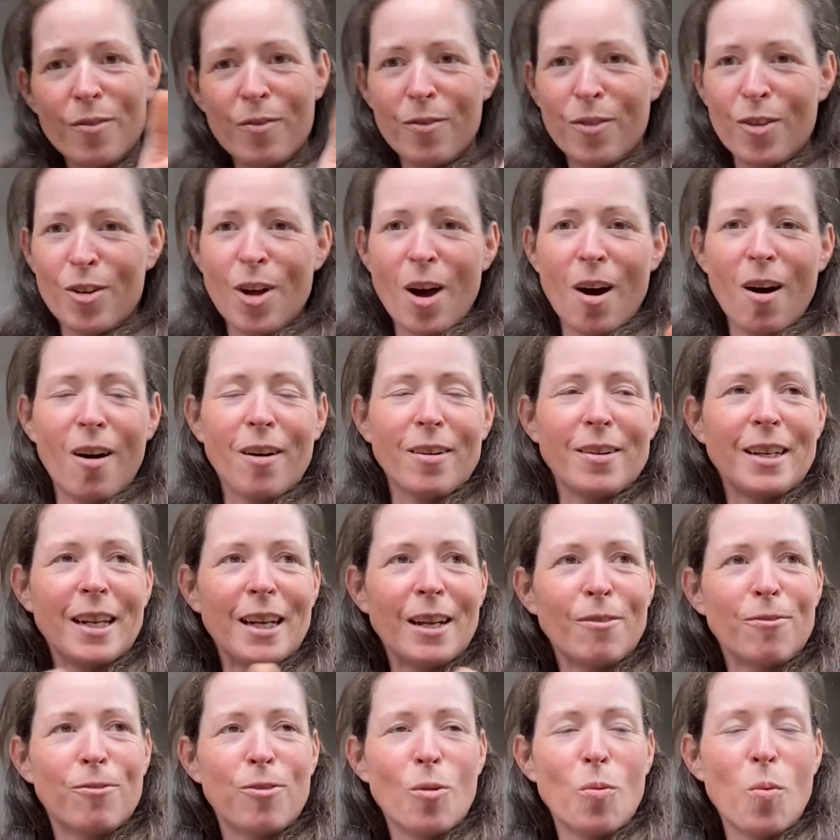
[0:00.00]

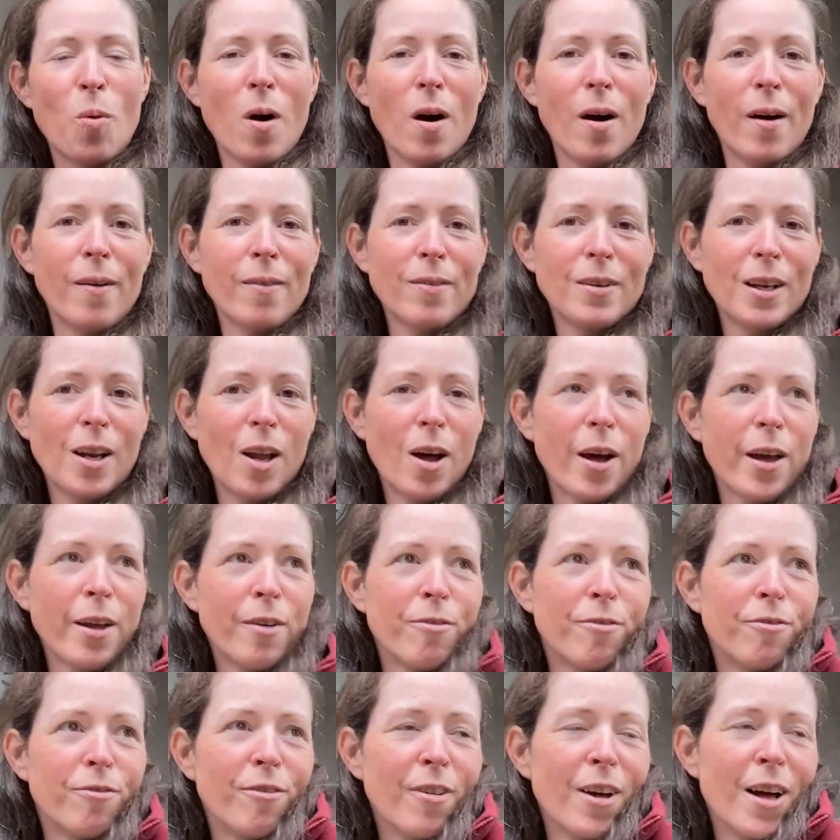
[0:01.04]
gardening for
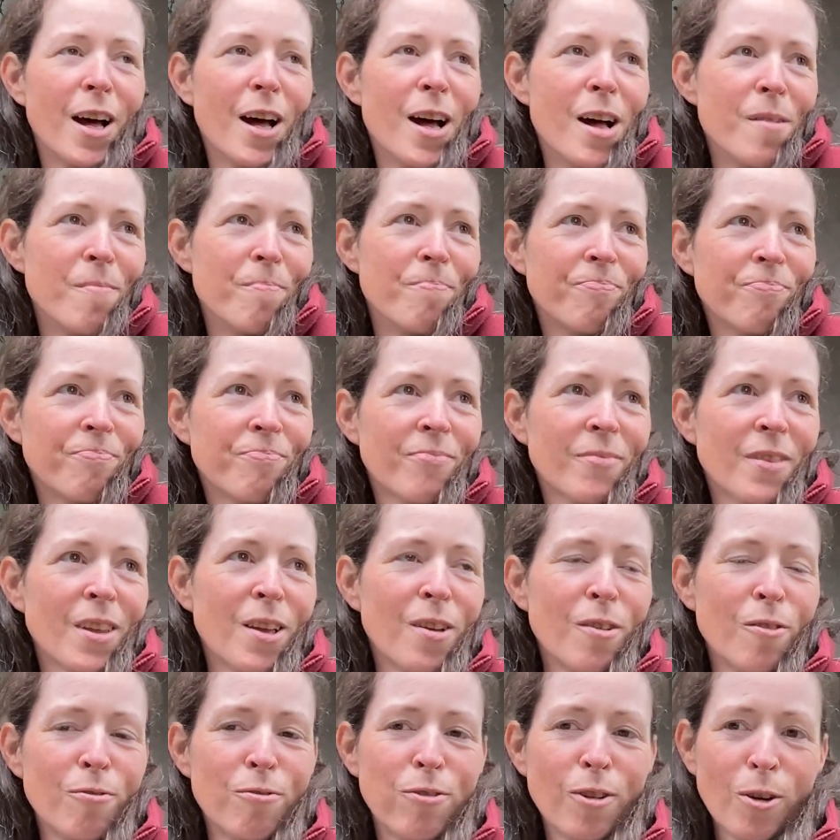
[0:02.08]
wildlife
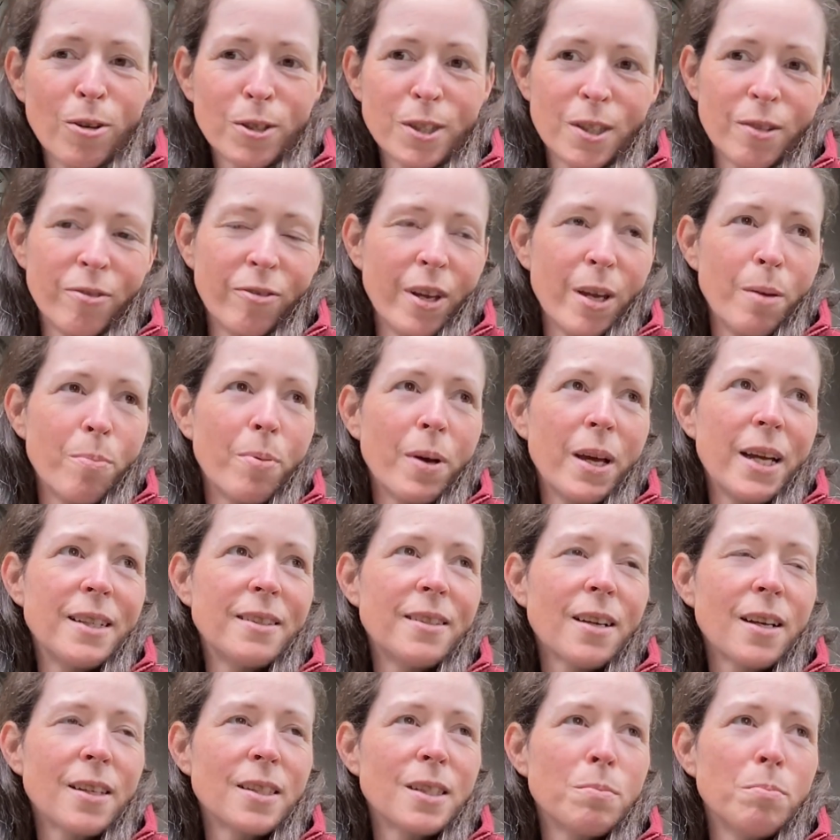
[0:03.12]
philosophy. But it
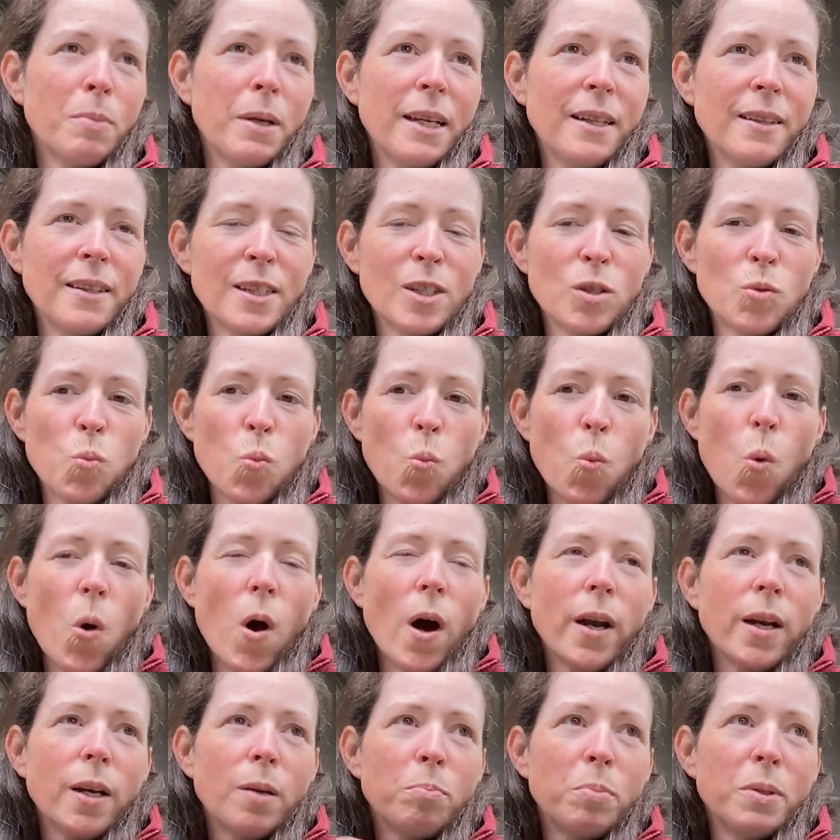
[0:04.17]
does mean there's
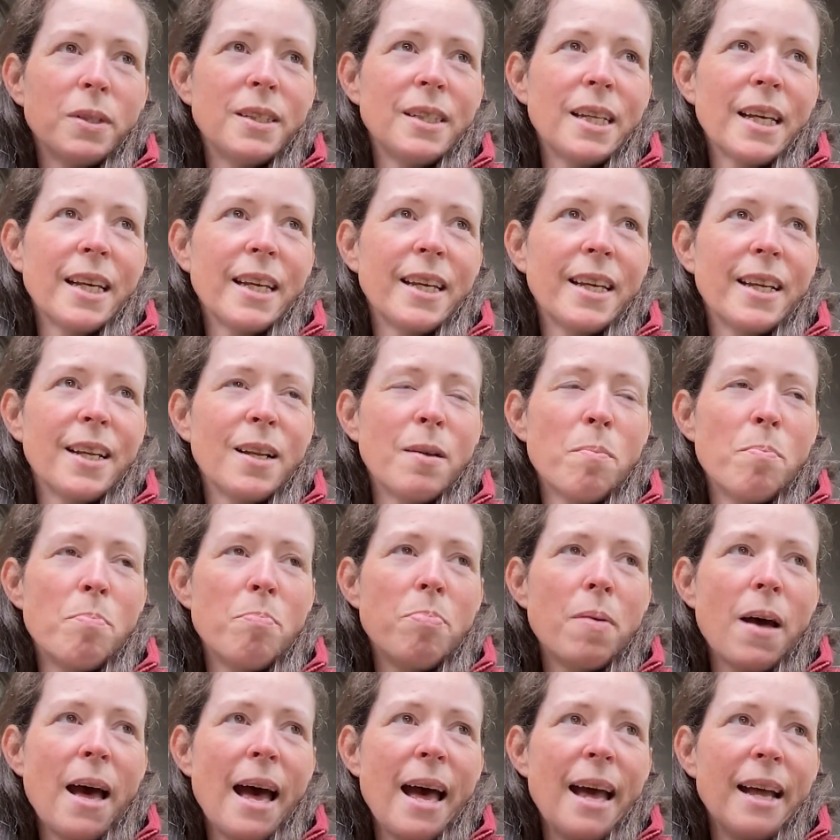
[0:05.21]
one particular
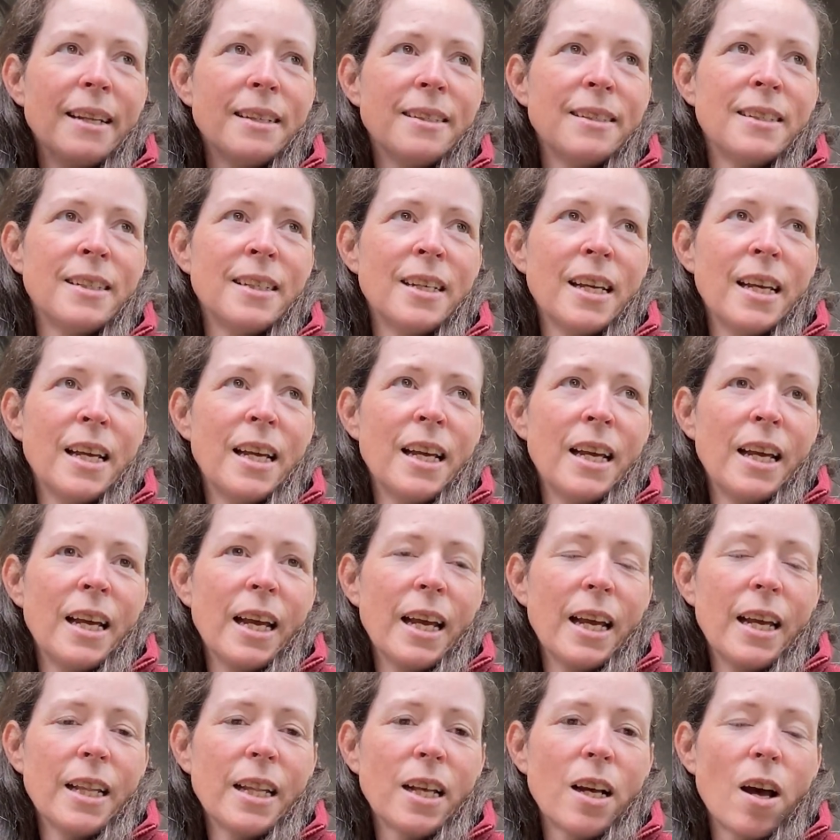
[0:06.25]
bed
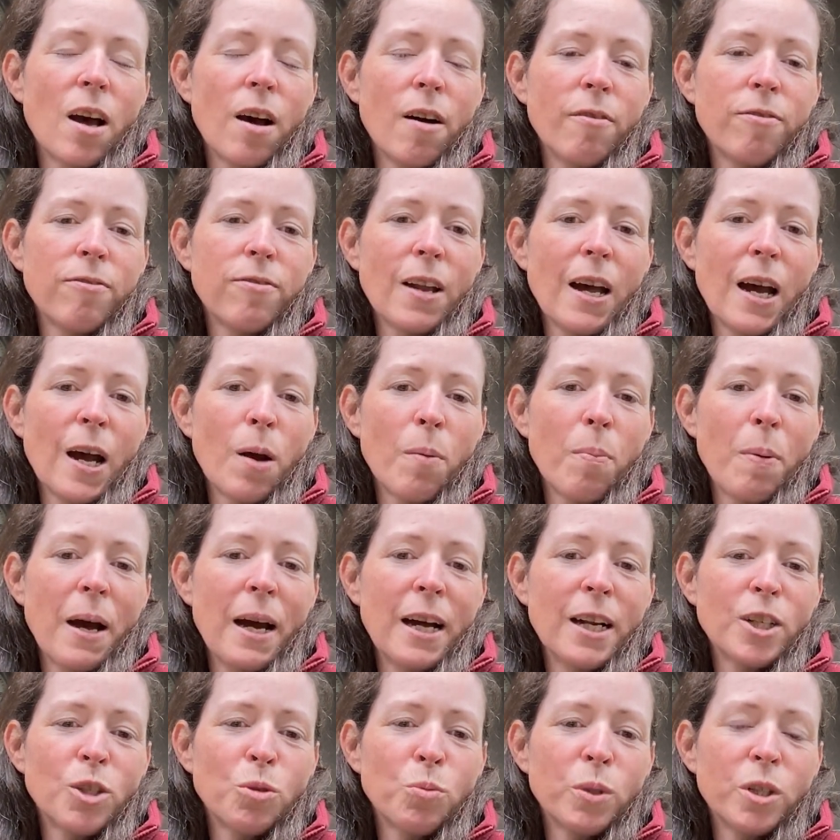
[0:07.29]
in the cut flower
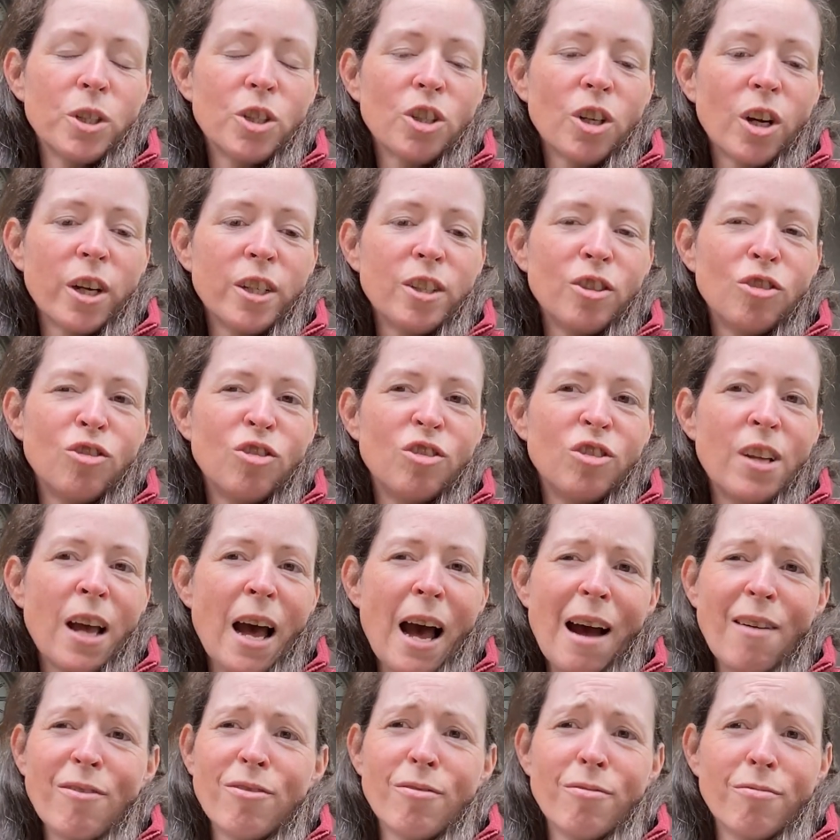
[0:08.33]
patch which I
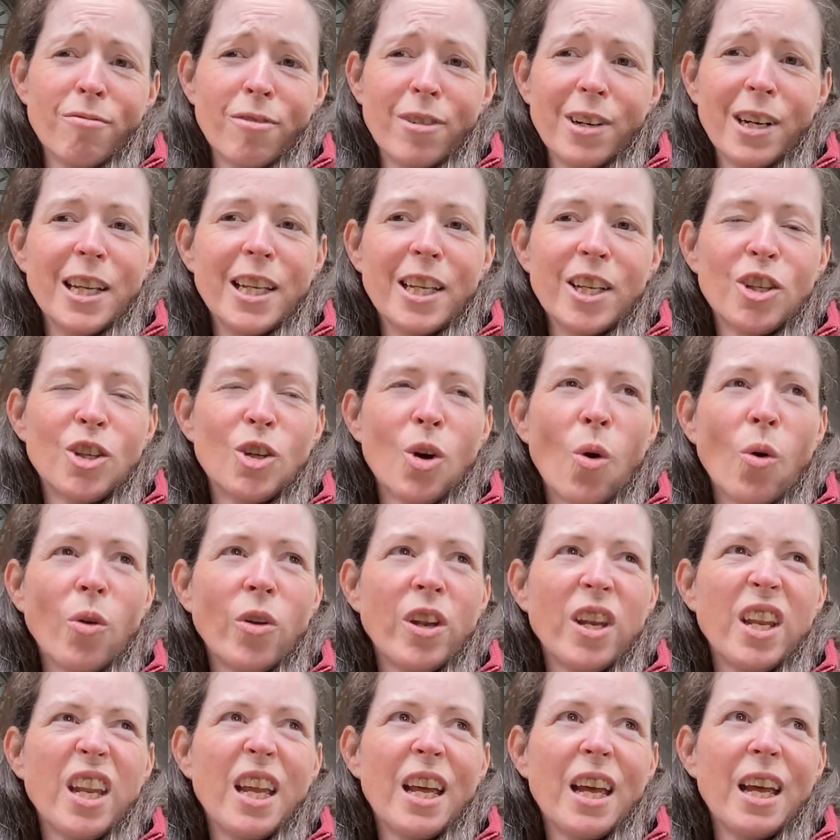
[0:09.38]
haven't really
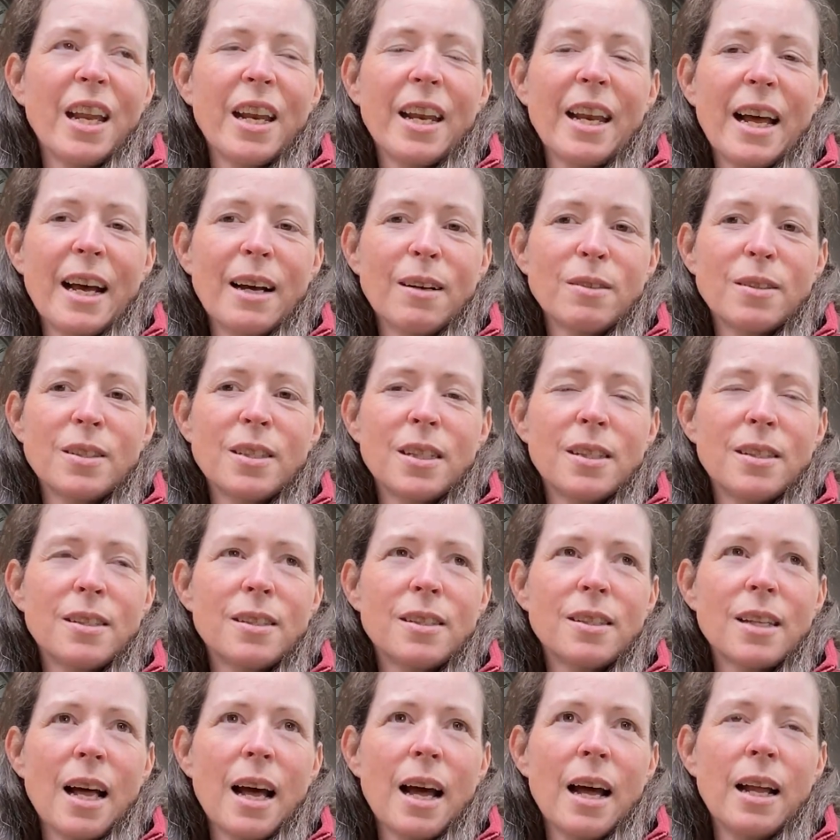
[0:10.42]
gone near now since
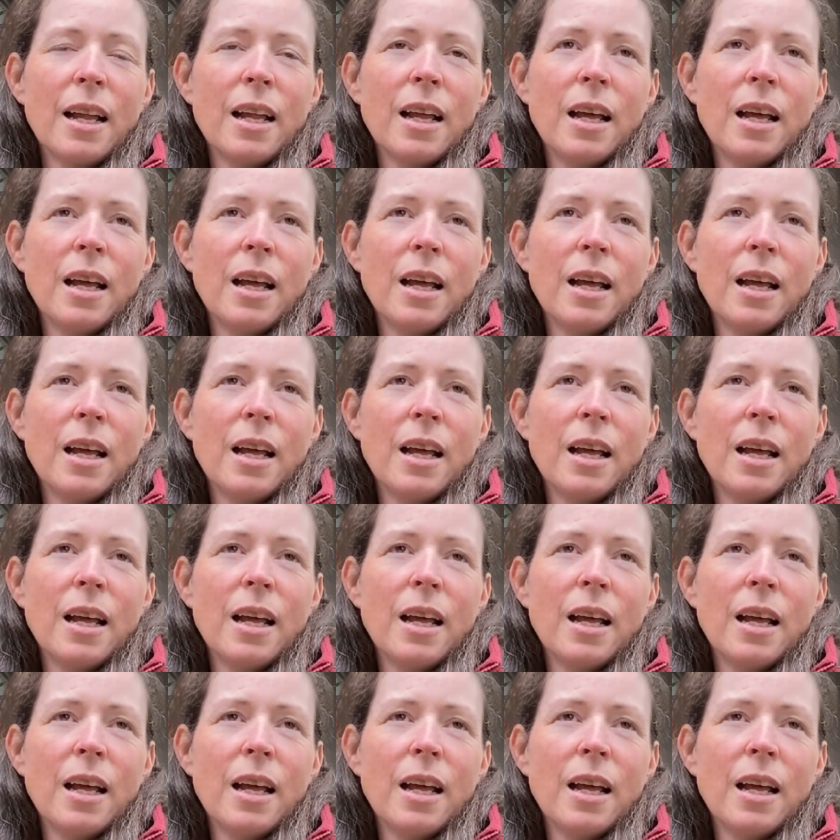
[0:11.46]
that.